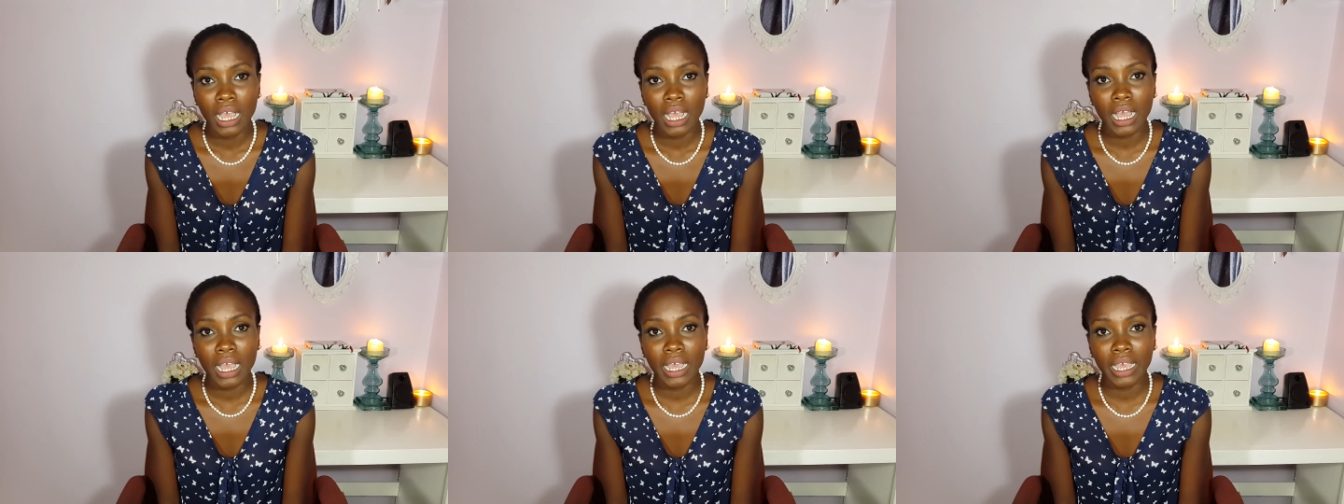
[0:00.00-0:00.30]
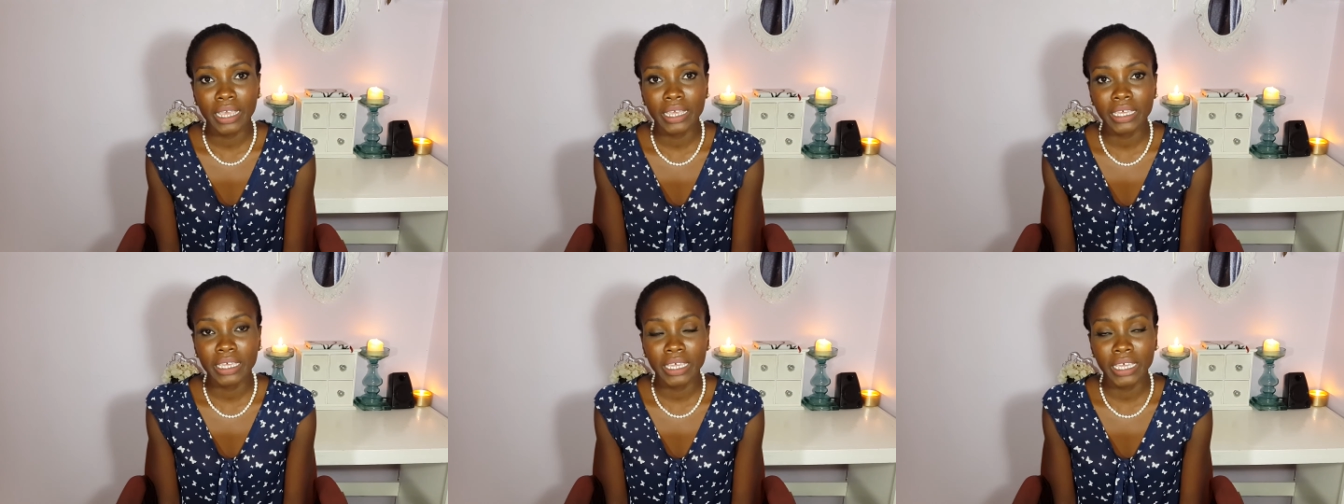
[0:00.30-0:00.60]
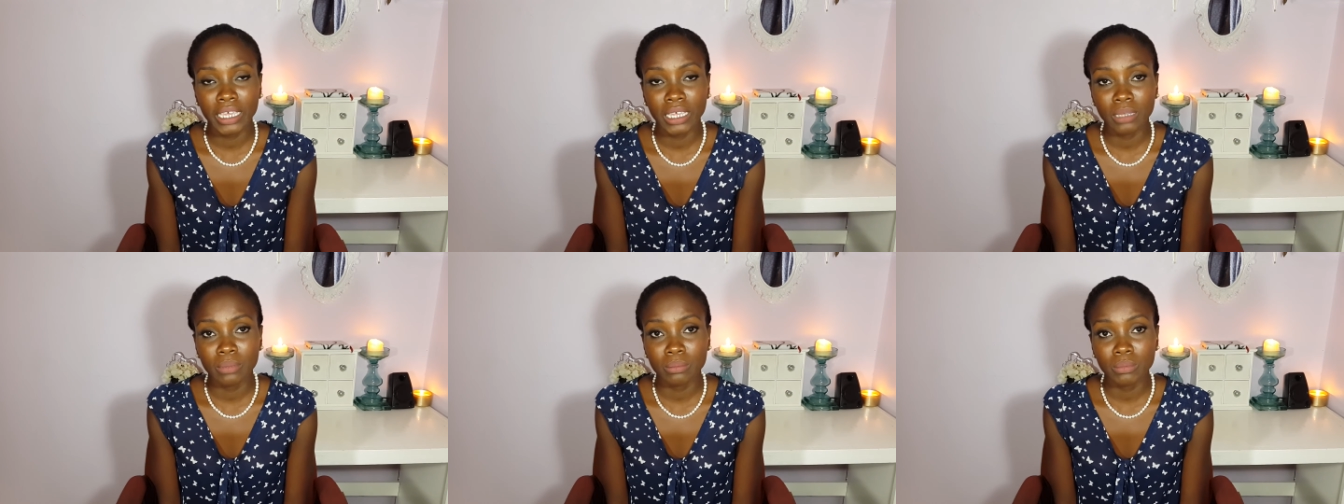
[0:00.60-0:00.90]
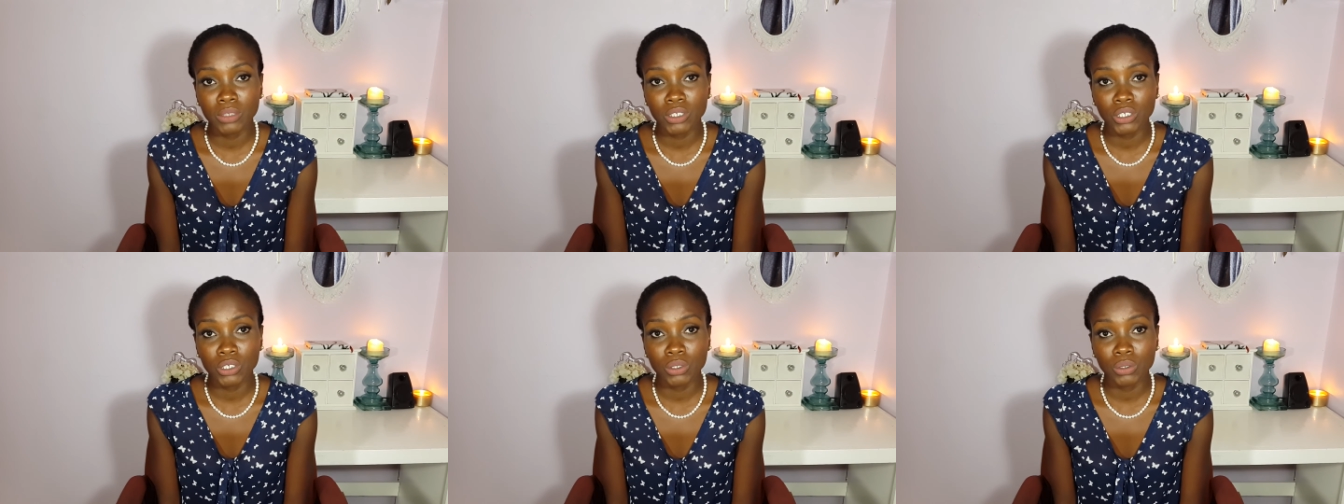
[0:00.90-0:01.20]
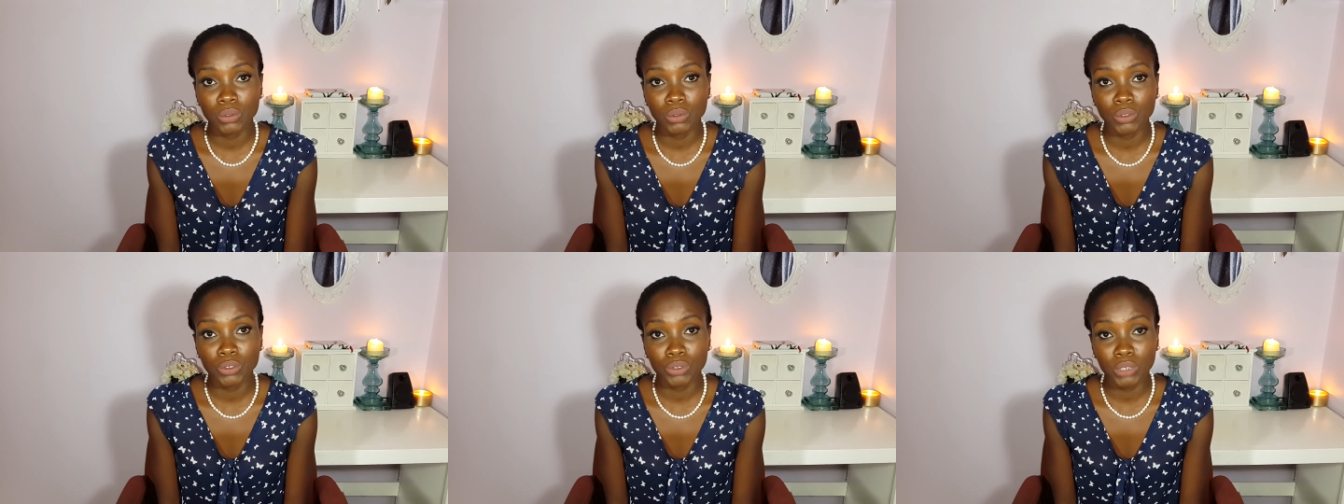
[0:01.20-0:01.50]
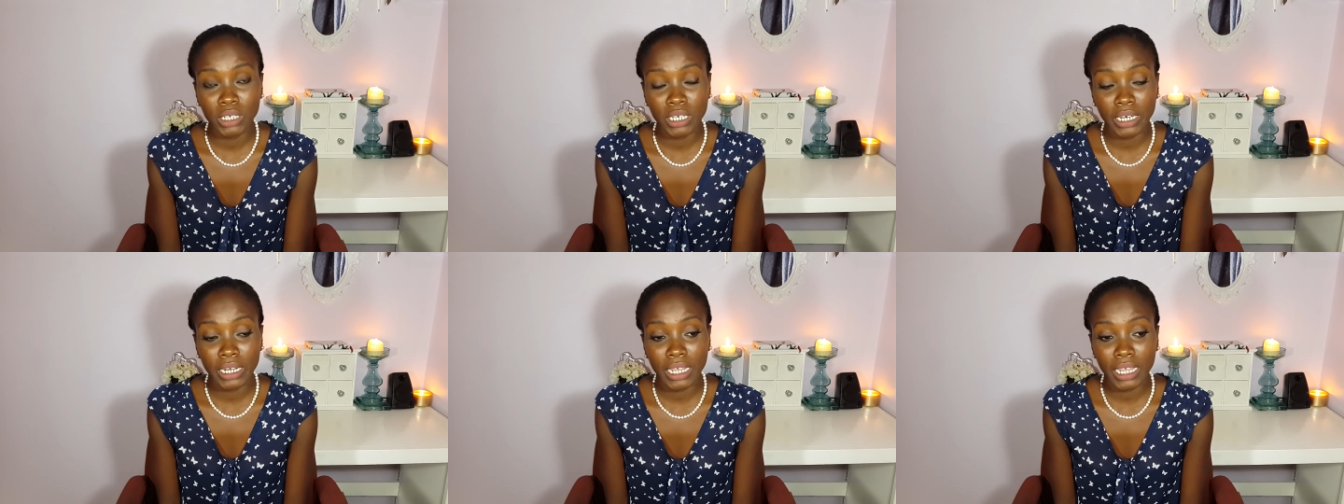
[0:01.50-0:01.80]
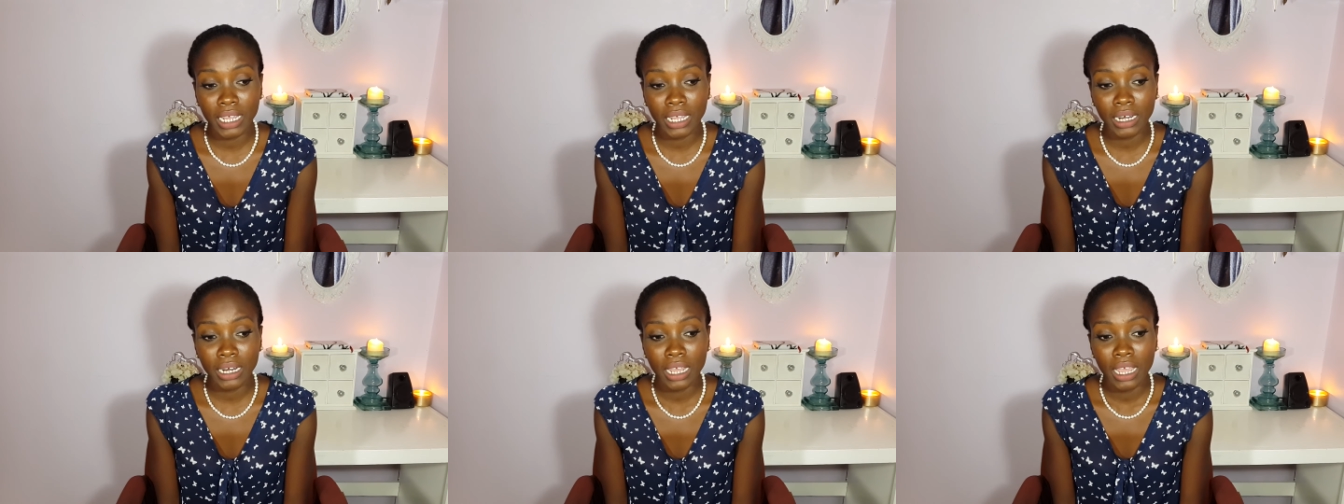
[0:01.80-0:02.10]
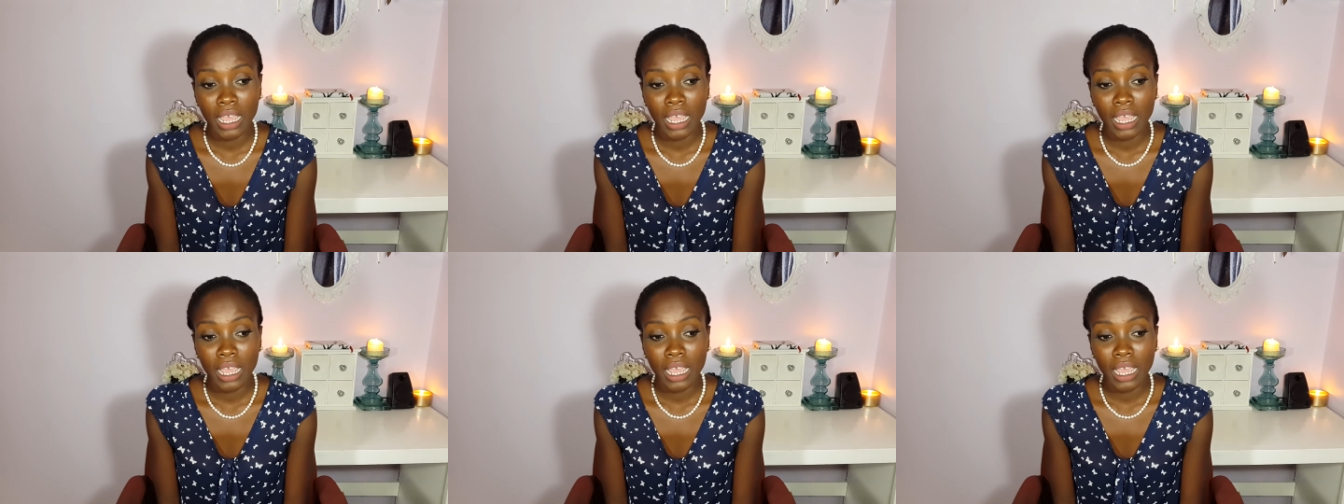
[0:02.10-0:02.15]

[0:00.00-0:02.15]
I came to Trinidad.